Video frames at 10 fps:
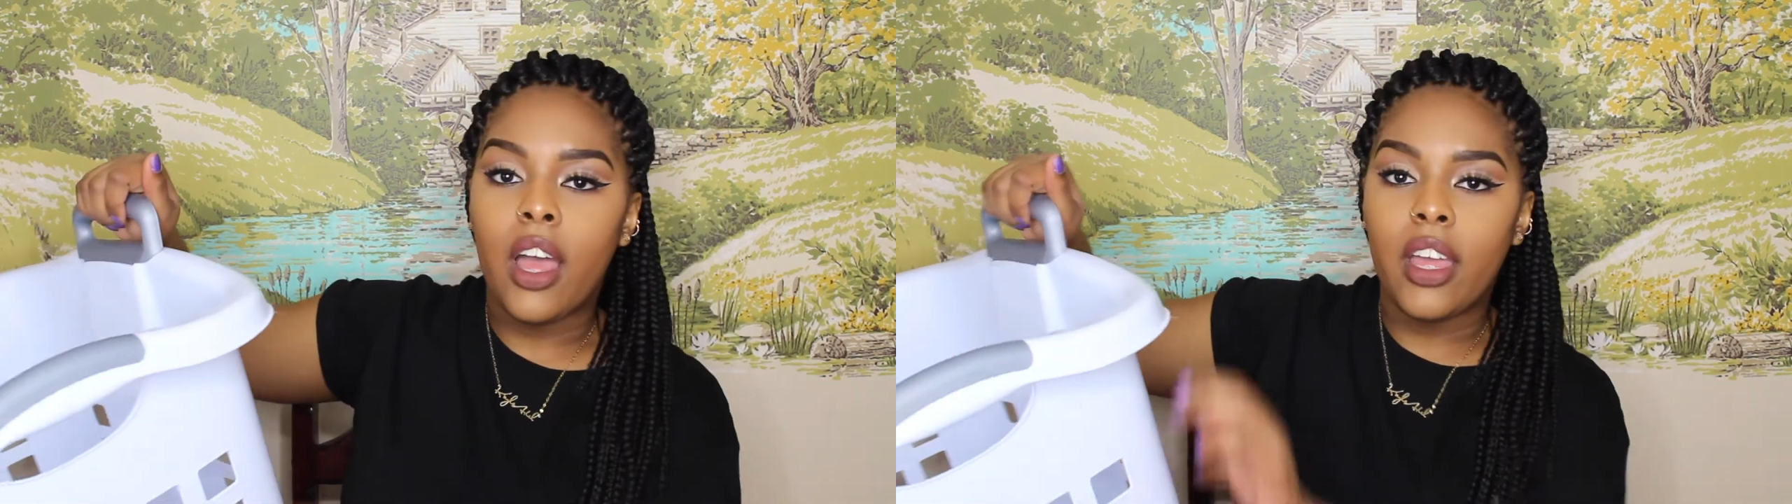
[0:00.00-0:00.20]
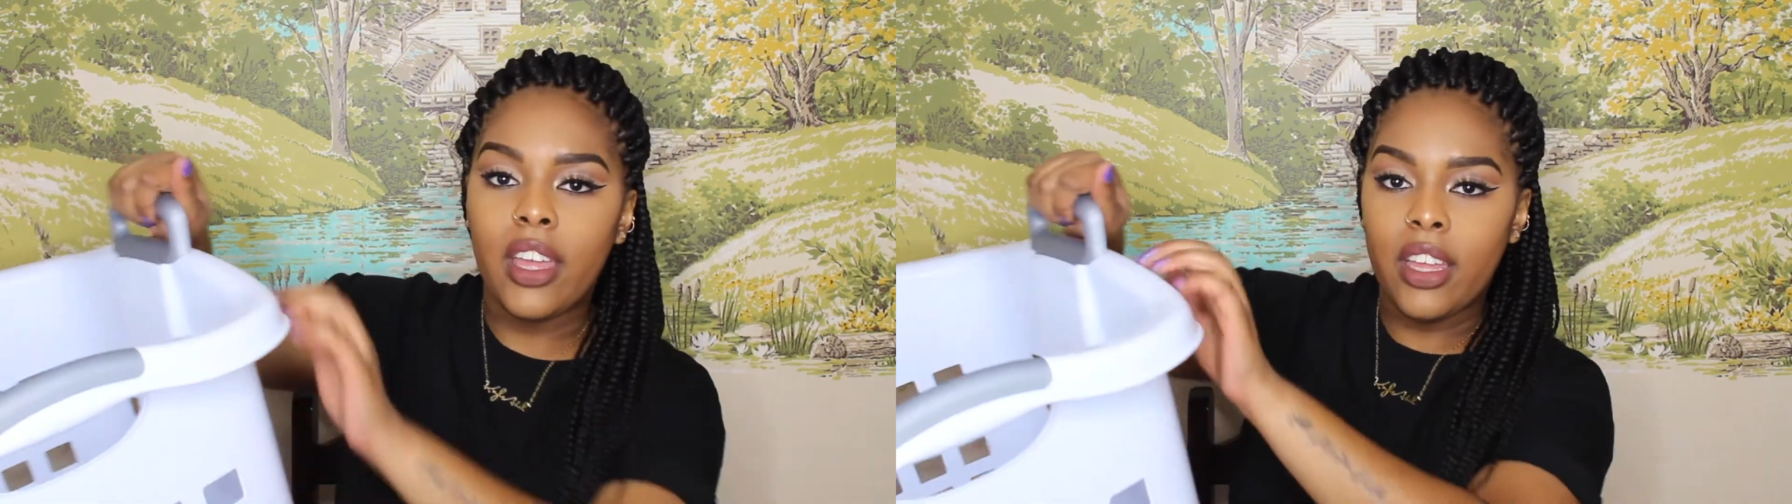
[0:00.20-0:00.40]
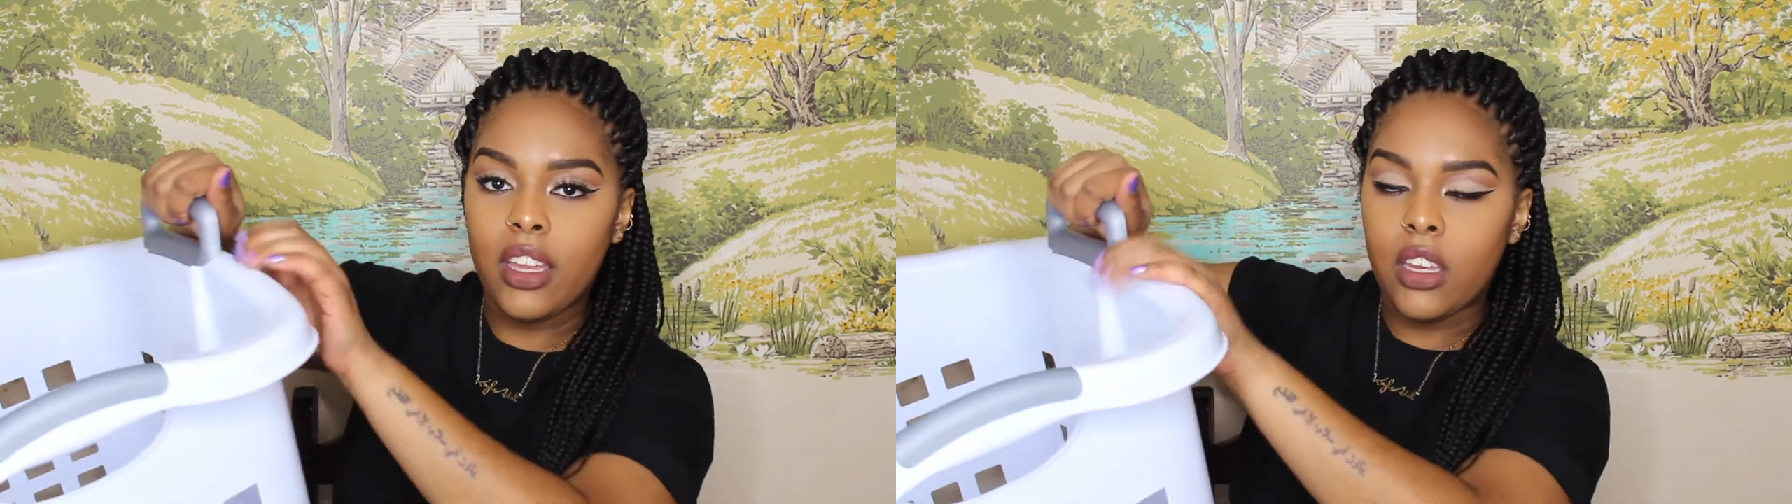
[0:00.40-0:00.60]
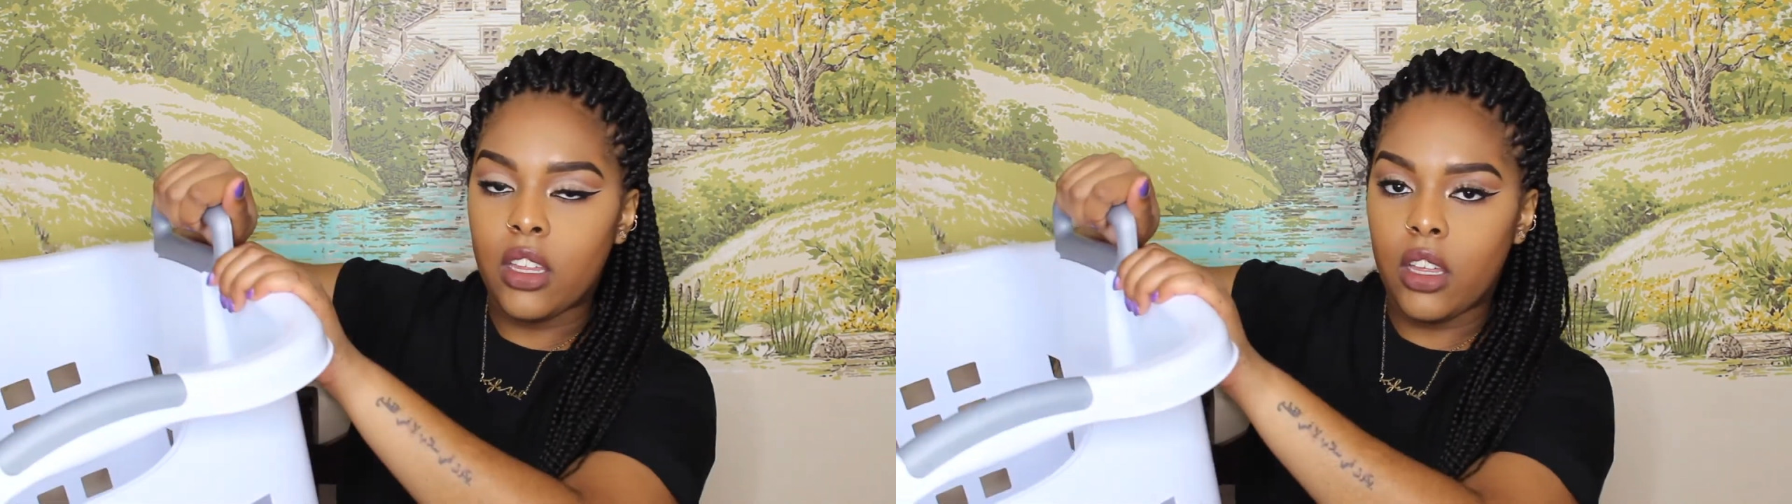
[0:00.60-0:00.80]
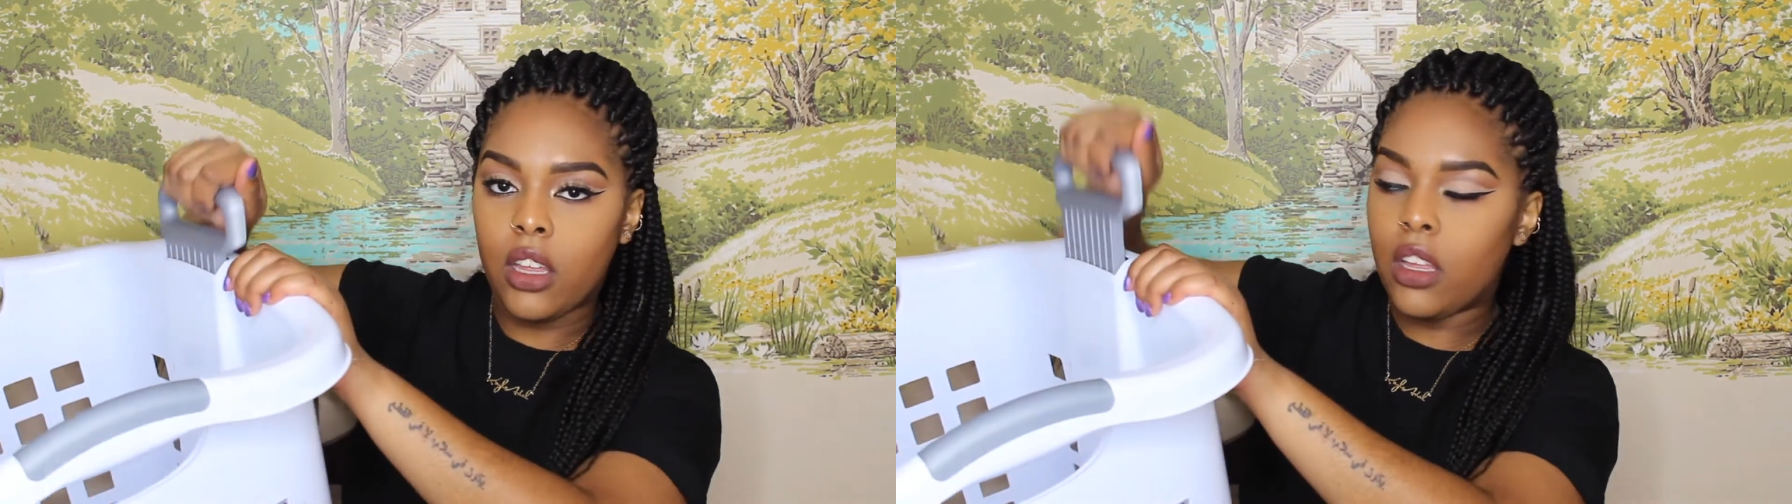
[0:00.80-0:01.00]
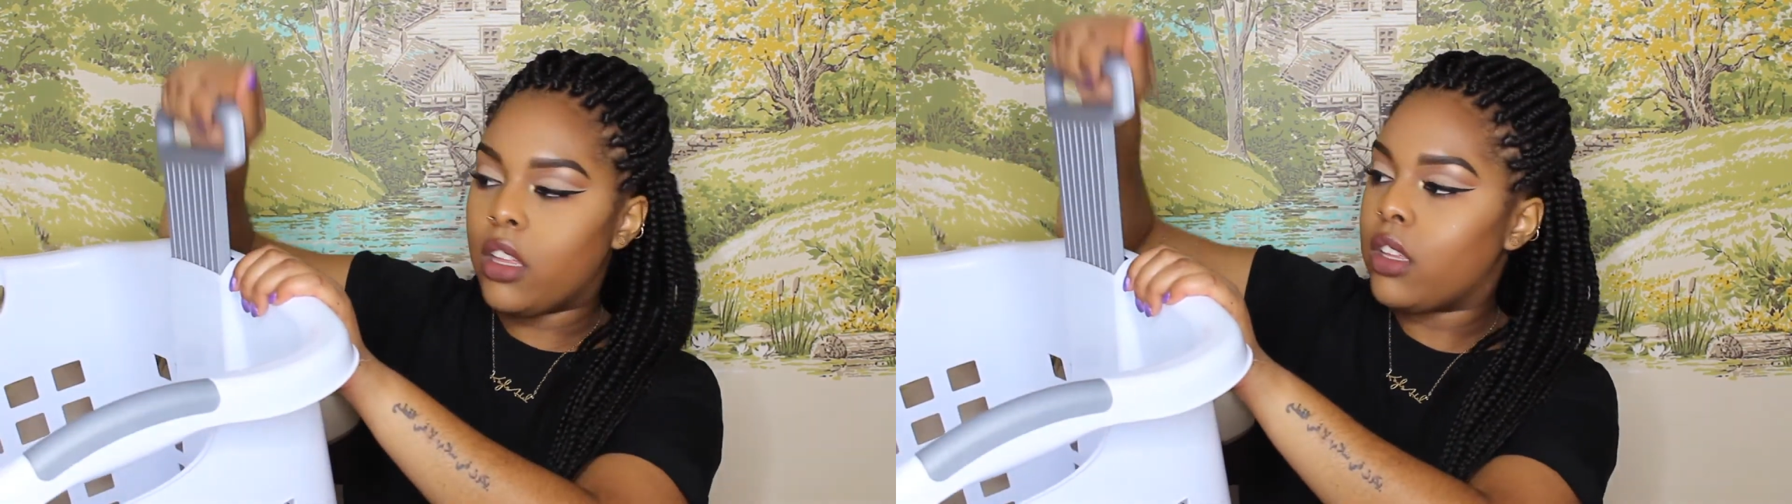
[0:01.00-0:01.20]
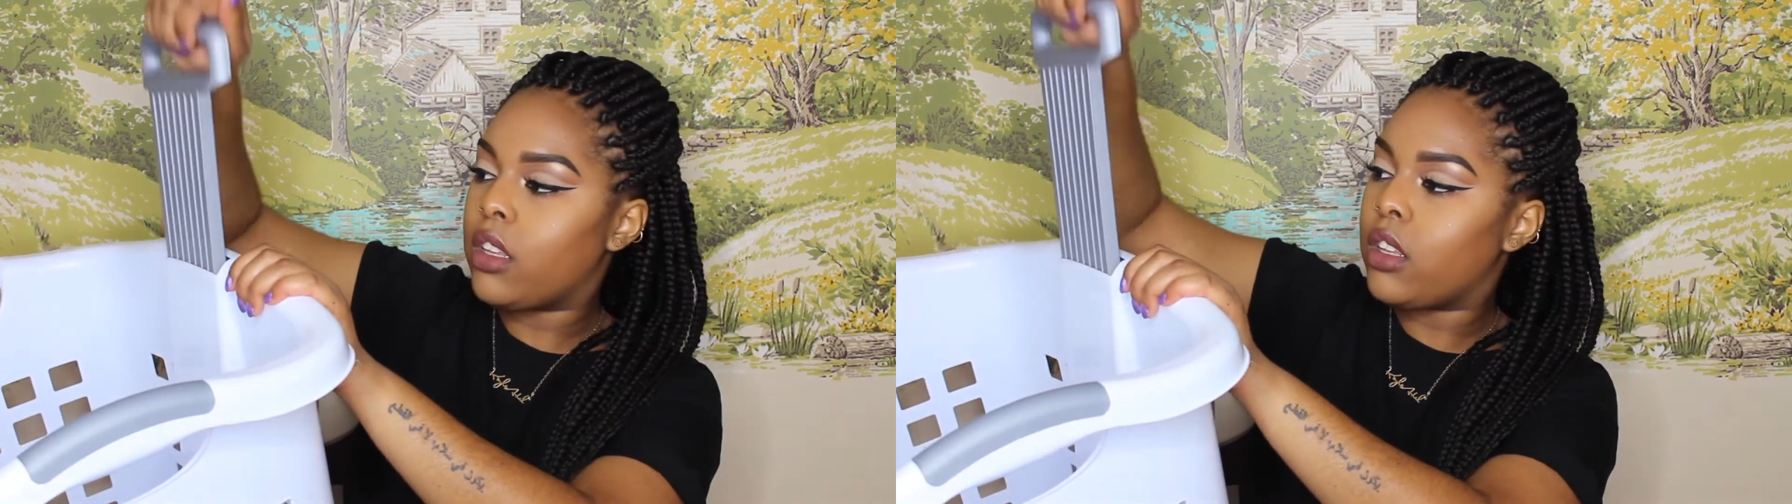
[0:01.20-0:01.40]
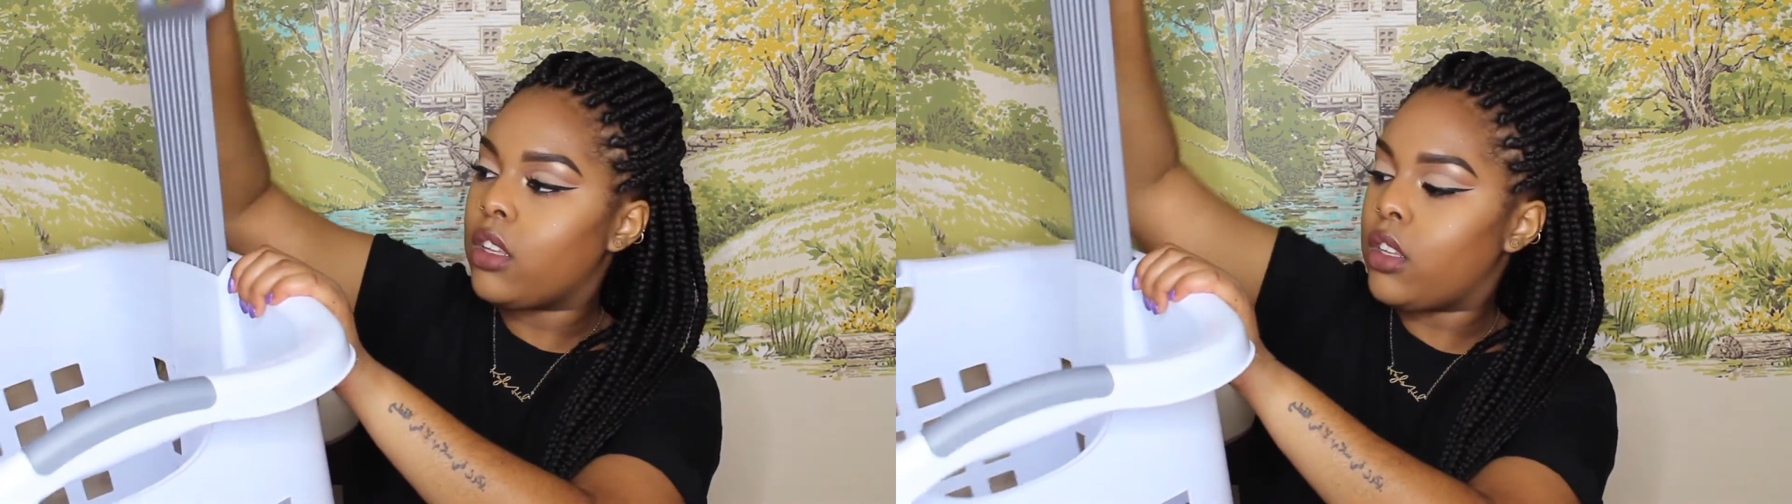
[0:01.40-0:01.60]
And,
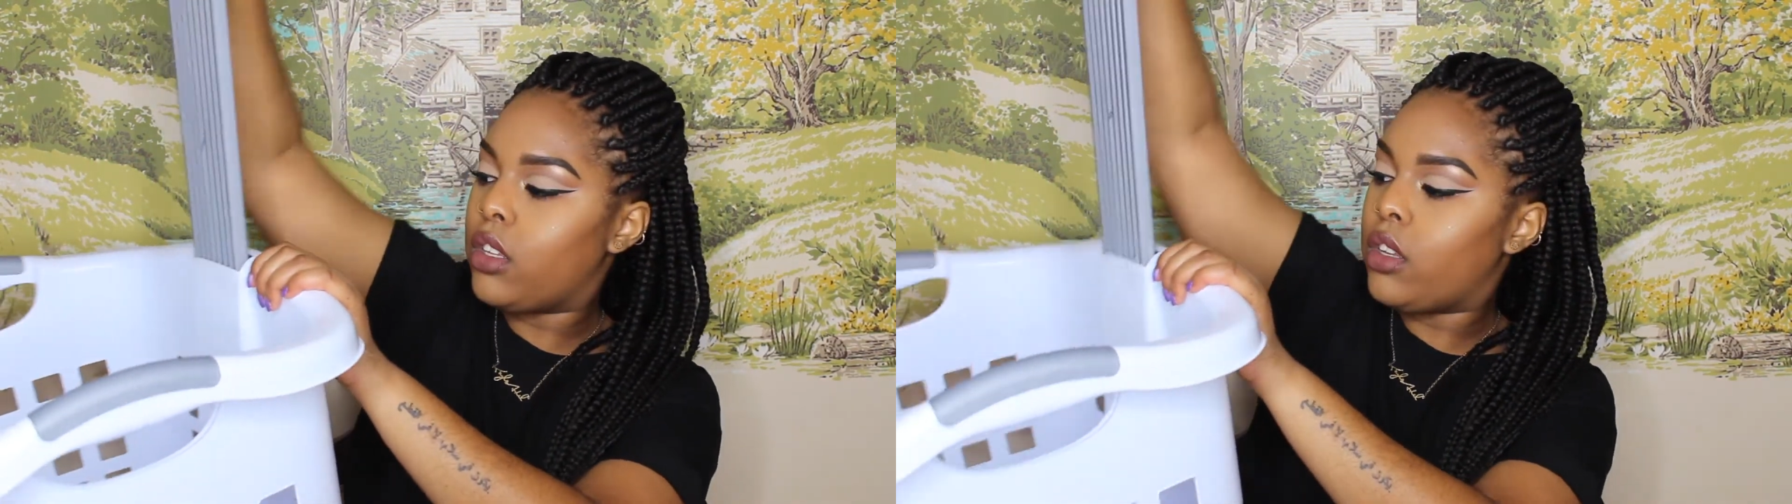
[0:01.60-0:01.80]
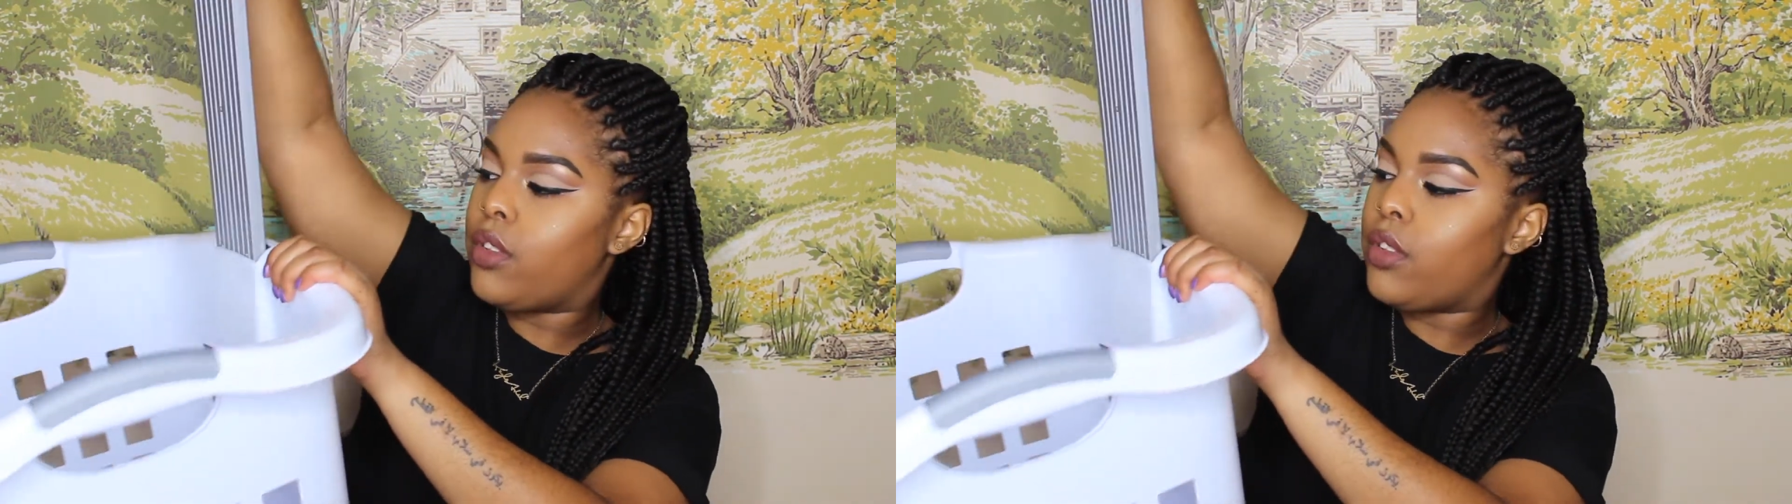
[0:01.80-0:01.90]
you know,